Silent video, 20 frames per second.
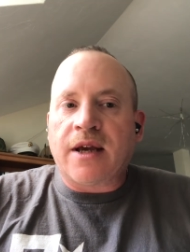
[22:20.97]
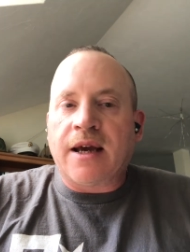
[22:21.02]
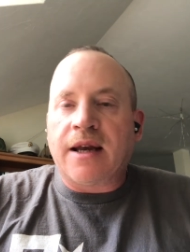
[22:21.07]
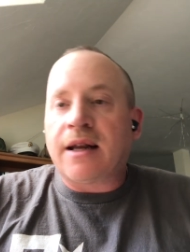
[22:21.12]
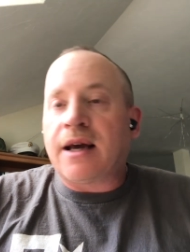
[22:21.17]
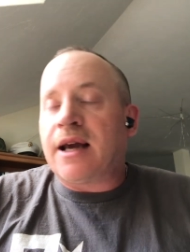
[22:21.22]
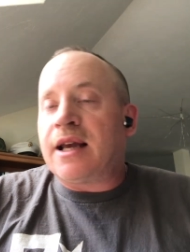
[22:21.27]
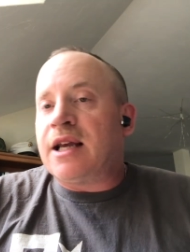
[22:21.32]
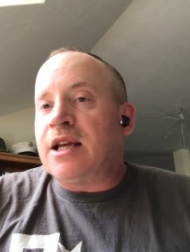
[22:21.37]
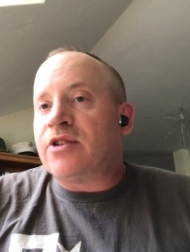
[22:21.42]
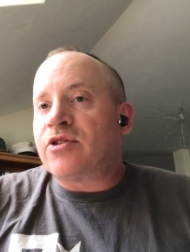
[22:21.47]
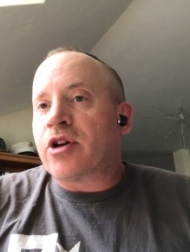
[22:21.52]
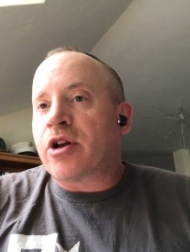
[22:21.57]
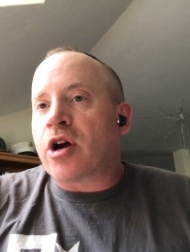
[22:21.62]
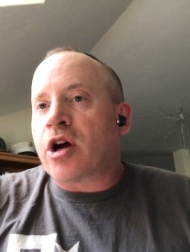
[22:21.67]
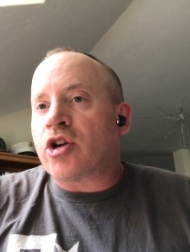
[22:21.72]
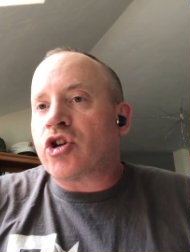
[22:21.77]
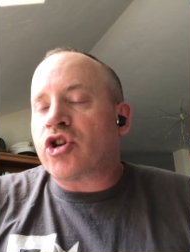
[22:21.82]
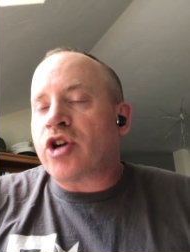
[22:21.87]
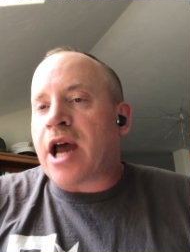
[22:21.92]
And he's in
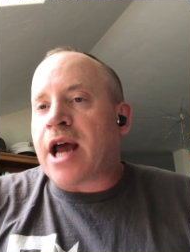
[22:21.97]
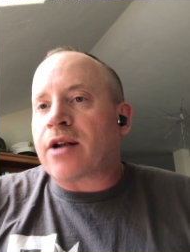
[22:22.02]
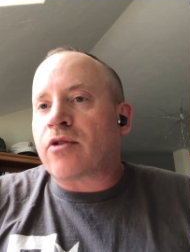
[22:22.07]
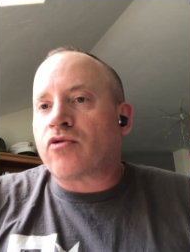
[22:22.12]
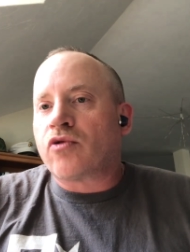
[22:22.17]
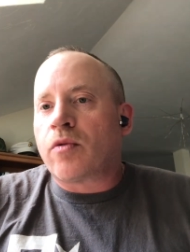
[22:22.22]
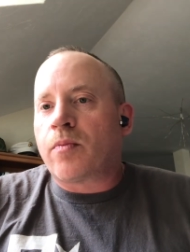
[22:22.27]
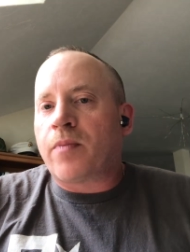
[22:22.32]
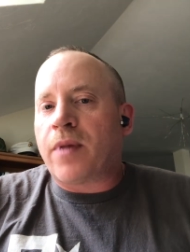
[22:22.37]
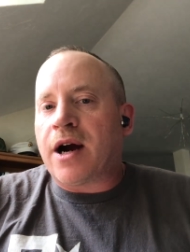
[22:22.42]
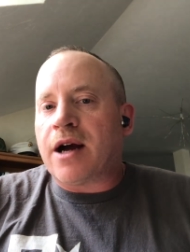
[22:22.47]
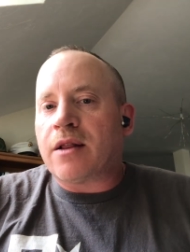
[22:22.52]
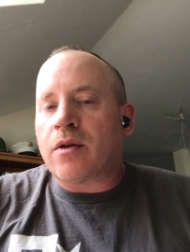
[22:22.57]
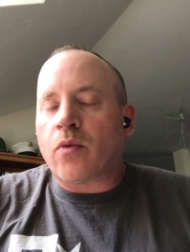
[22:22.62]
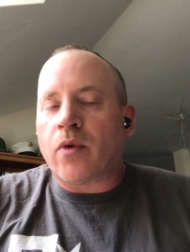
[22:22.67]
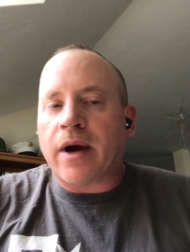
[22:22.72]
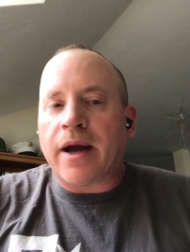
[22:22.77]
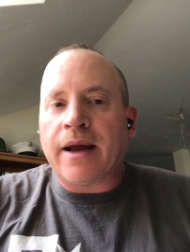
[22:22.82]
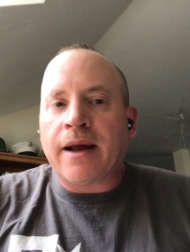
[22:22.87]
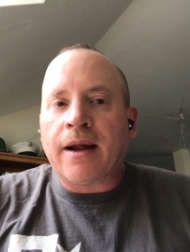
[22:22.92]
our chat group, by the
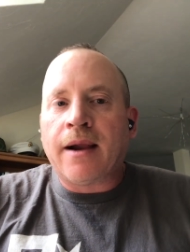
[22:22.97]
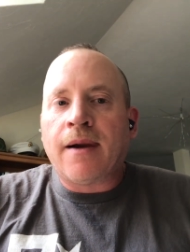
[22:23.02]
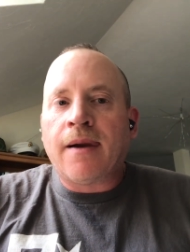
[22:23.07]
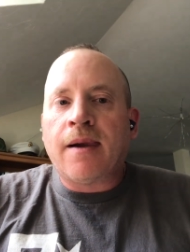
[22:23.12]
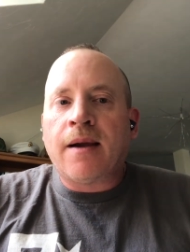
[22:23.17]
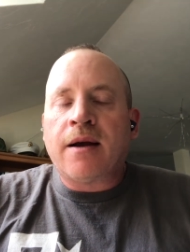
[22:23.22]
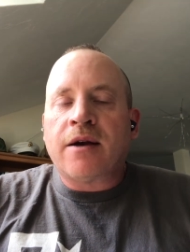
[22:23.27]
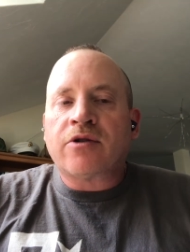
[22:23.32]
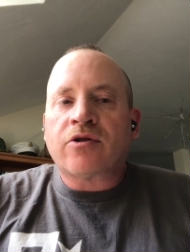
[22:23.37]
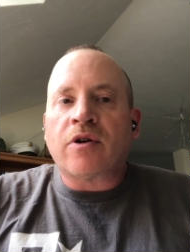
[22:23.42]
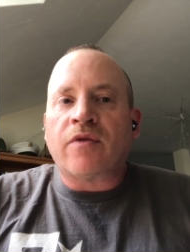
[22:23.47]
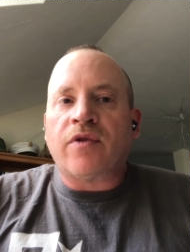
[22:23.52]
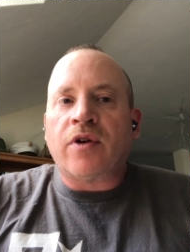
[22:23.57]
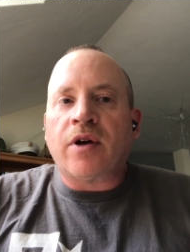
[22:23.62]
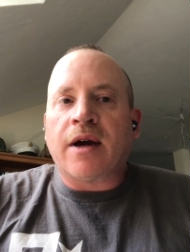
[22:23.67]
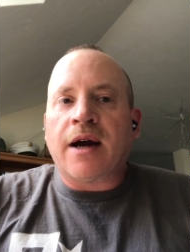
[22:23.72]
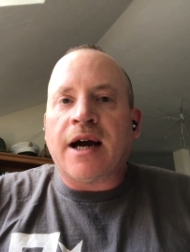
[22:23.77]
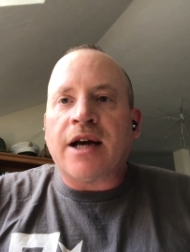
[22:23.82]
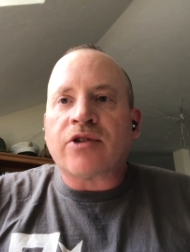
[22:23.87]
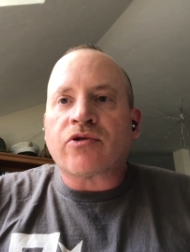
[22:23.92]
way, so if you
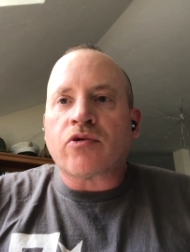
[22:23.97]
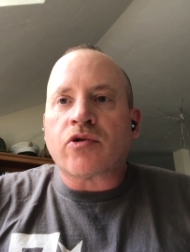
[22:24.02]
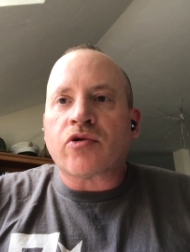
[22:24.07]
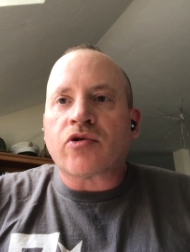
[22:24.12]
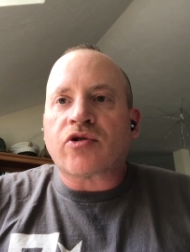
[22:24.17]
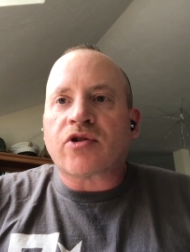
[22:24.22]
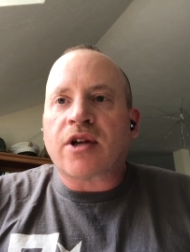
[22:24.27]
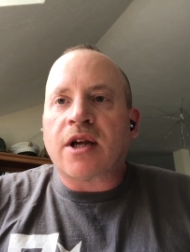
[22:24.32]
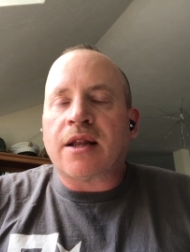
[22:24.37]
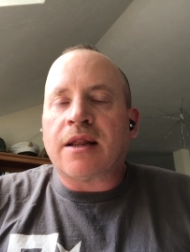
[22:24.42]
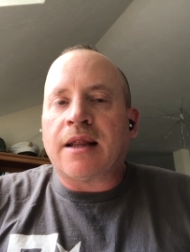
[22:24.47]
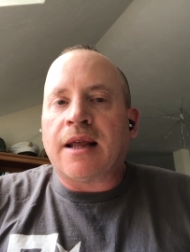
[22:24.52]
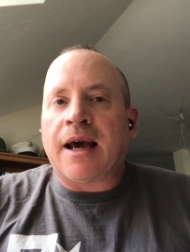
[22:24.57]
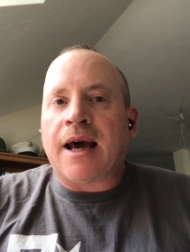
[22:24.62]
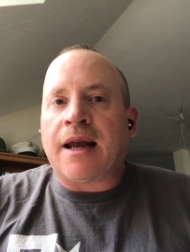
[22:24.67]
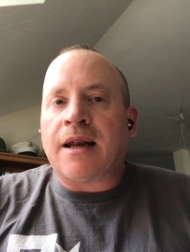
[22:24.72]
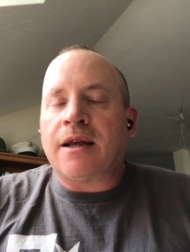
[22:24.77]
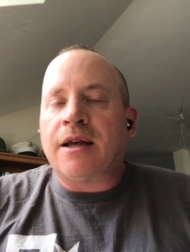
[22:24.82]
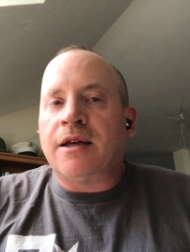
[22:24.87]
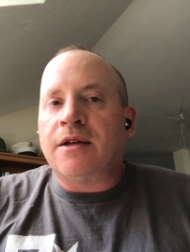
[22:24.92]
guys are interested in
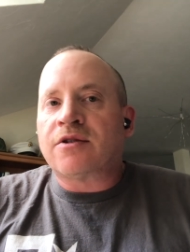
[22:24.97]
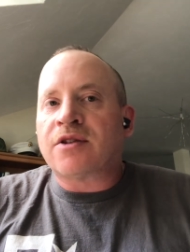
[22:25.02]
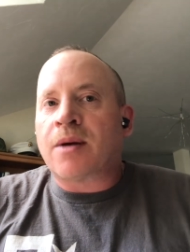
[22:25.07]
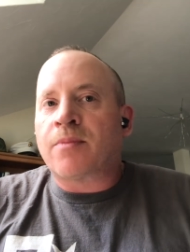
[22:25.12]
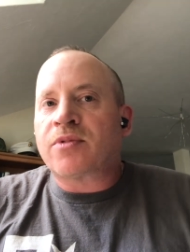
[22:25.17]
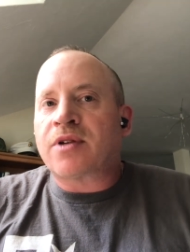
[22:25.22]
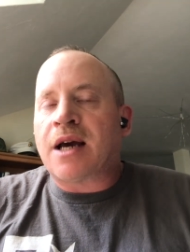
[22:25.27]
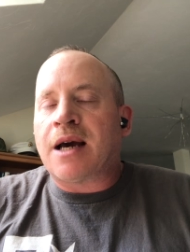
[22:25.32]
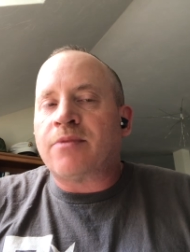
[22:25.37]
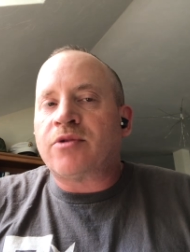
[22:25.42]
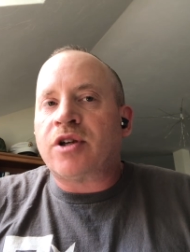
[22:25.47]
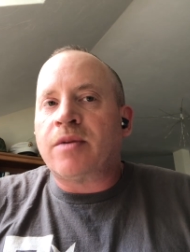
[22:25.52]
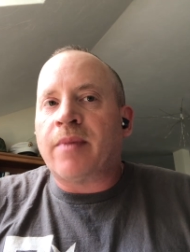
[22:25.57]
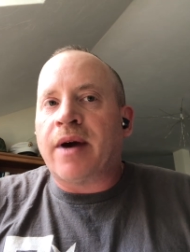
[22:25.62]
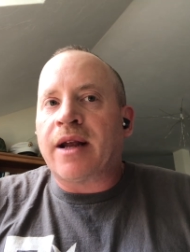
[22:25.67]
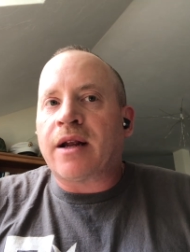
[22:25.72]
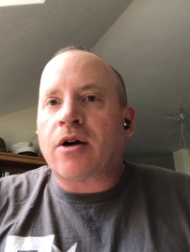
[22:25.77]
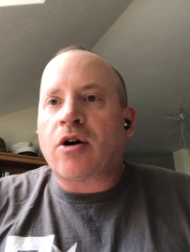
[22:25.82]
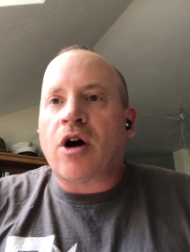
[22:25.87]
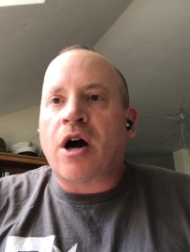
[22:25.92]
that, sometimes he
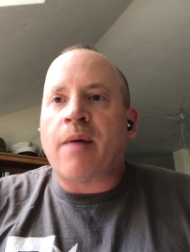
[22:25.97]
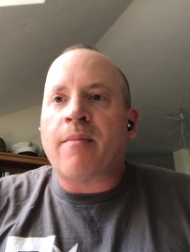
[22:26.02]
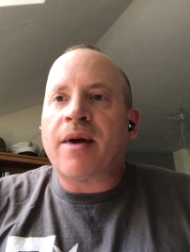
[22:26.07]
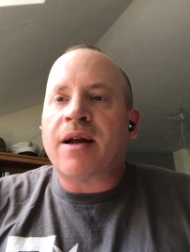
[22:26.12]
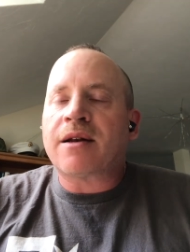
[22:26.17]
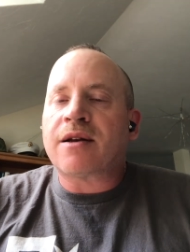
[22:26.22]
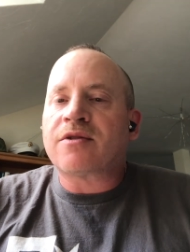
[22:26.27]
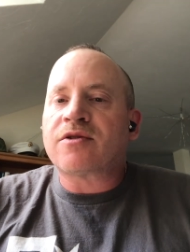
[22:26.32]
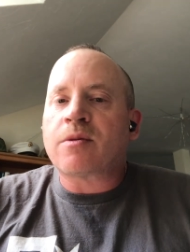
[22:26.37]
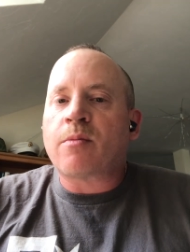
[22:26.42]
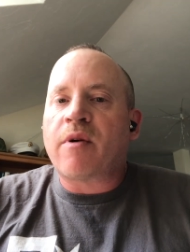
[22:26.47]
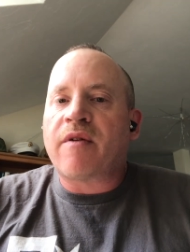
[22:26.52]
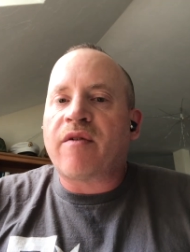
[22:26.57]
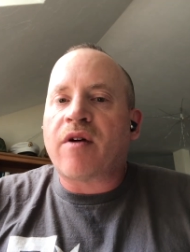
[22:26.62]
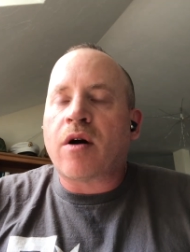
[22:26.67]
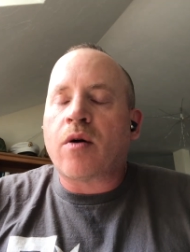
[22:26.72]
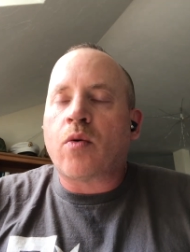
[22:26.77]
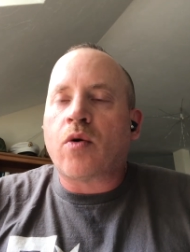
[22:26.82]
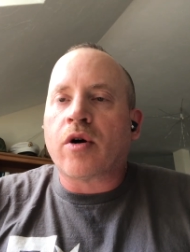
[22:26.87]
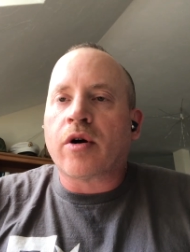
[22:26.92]
might comment on some of
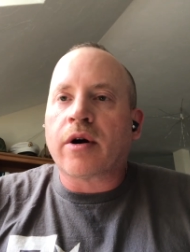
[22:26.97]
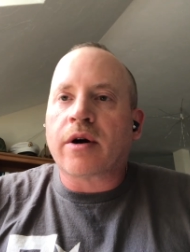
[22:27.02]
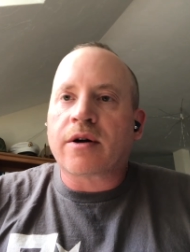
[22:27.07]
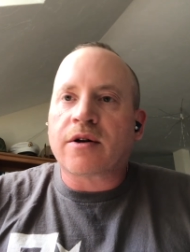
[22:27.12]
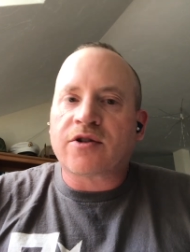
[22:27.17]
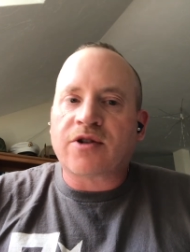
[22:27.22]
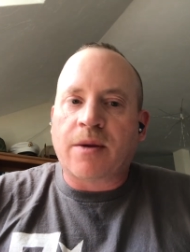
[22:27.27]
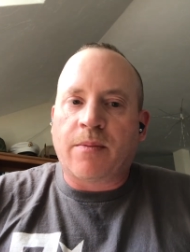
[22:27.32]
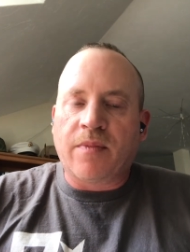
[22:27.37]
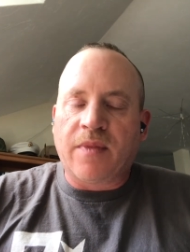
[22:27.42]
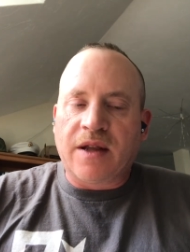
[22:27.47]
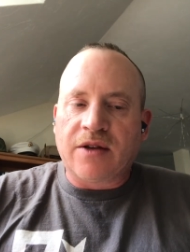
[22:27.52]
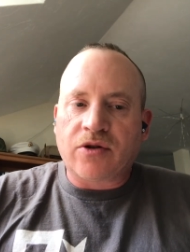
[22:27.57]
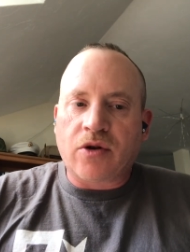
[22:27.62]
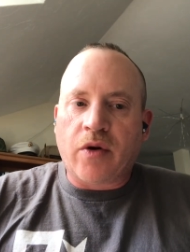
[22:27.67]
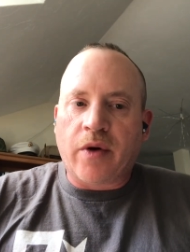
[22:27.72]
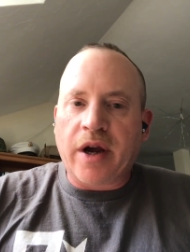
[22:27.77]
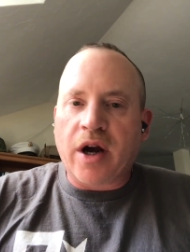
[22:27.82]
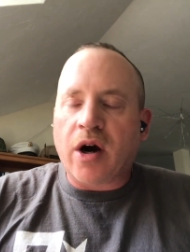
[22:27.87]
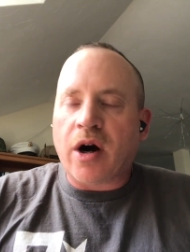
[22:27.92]
our work or something that's
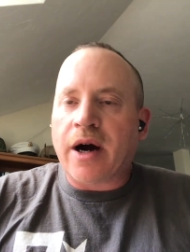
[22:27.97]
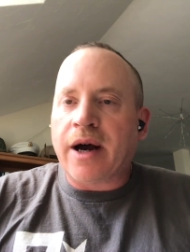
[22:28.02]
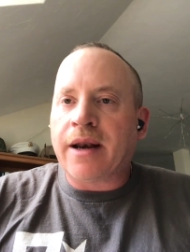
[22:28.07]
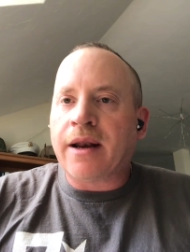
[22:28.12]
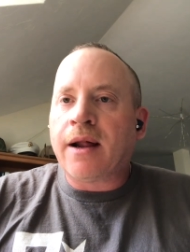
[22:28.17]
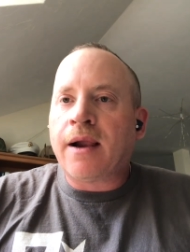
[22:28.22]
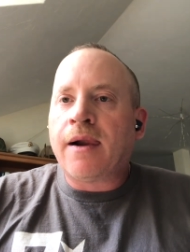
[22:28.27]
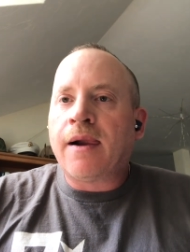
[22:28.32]
going on.